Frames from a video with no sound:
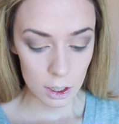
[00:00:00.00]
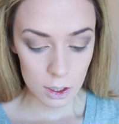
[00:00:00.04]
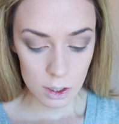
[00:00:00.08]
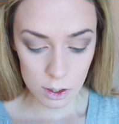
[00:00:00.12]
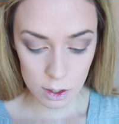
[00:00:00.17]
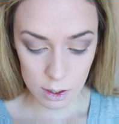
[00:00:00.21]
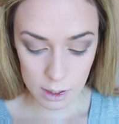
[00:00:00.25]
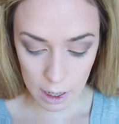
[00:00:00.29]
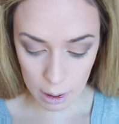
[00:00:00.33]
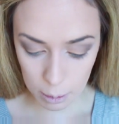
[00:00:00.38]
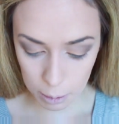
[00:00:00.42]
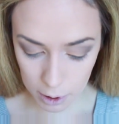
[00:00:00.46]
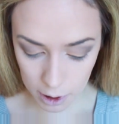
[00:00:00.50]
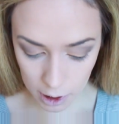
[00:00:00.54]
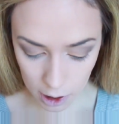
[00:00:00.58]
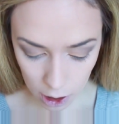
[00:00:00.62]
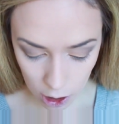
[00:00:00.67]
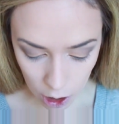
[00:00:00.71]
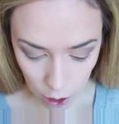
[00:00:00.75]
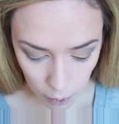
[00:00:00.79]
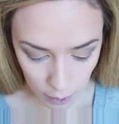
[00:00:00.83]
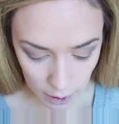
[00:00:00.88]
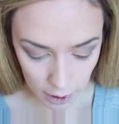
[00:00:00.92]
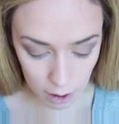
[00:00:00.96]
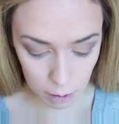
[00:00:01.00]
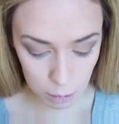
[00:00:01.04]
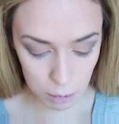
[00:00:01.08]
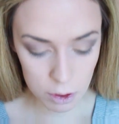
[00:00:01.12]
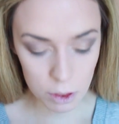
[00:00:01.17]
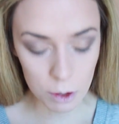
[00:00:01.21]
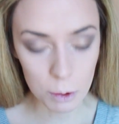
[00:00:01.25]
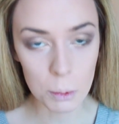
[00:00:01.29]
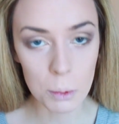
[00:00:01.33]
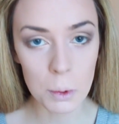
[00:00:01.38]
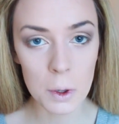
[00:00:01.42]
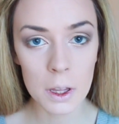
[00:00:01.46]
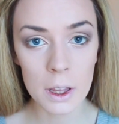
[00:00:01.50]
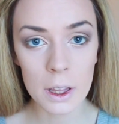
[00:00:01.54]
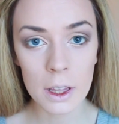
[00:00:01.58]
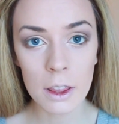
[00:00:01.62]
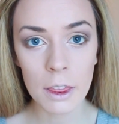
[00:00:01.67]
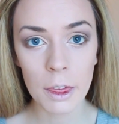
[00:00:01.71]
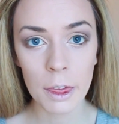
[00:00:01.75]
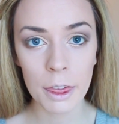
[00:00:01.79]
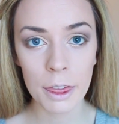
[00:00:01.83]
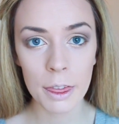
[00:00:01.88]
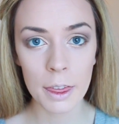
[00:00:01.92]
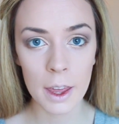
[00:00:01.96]
So now we're gonna go in with a really
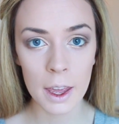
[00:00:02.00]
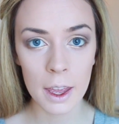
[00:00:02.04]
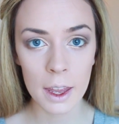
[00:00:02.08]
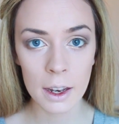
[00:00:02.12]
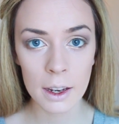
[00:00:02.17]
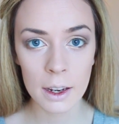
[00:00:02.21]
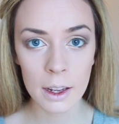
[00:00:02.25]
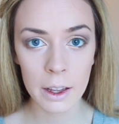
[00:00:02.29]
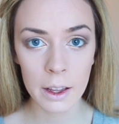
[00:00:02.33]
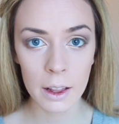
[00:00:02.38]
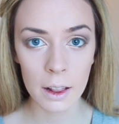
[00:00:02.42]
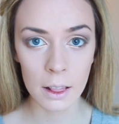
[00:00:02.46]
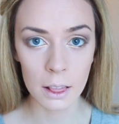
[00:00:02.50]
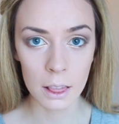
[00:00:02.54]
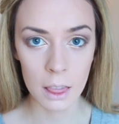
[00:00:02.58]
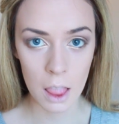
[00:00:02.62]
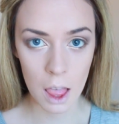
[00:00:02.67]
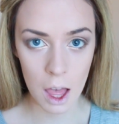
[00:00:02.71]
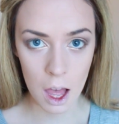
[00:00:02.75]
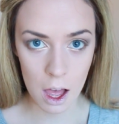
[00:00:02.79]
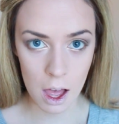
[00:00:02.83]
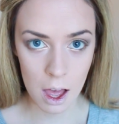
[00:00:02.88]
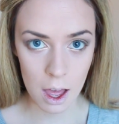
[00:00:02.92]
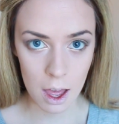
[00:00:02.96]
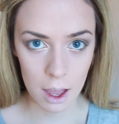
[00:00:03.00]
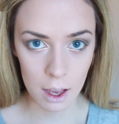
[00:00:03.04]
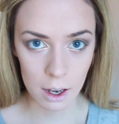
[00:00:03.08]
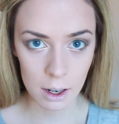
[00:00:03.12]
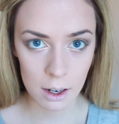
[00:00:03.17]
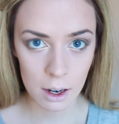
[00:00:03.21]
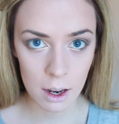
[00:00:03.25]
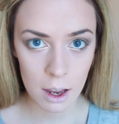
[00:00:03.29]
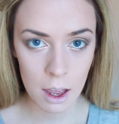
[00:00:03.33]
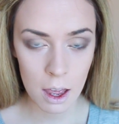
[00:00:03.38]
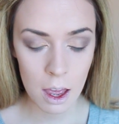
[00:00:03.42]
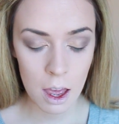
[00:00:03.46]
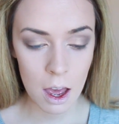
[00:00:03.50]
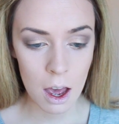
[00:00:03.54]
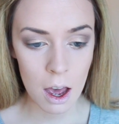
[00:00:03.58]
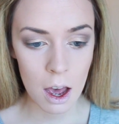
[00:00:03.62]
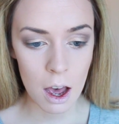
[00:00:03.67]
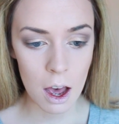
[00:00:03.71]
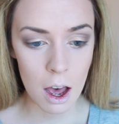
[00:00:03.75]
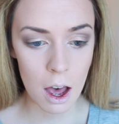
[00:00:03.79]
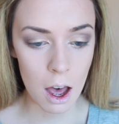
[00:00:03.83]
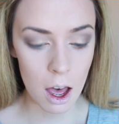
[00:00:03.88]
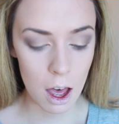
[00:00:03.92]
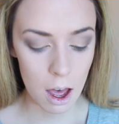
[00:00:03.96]
thin line
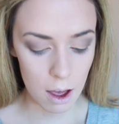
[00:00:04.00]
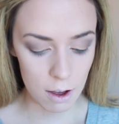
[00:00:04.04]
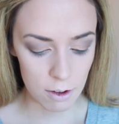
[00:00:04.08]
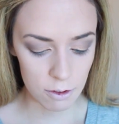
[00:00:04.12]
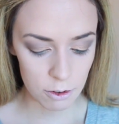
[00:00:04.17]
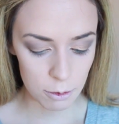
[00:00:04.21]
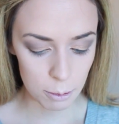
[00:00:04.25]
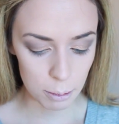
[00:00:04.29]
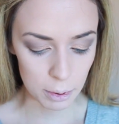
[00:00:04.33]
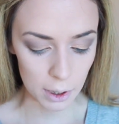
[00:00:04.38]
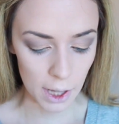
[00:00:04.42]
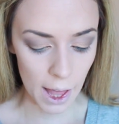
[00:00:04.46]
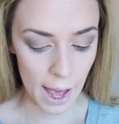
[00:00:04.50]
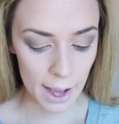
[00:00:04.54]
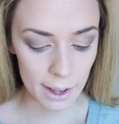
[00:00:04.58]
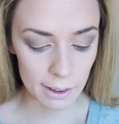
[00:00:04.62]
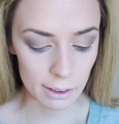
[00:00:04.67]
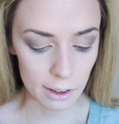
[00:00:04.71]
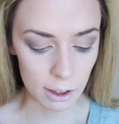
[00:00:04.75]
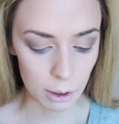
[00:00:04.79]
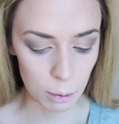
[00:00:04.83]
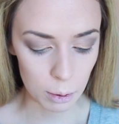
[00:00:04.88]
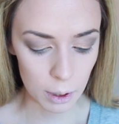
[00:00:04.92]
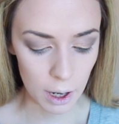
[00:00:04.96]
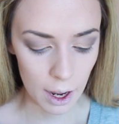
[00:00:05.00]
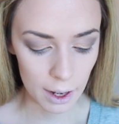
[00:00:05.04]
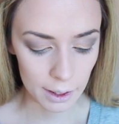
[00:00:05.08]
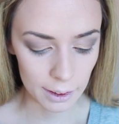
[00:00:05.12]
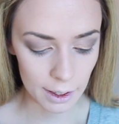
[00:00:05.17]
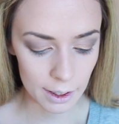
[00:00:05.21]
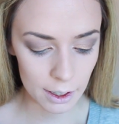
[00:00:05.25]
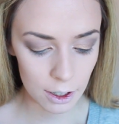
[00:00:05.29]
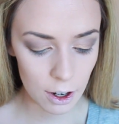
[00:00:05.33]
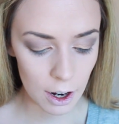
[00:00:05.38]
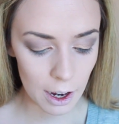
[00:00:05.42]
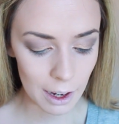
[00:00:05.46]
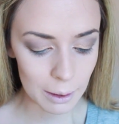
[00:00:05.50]
of black liquid eyeliner.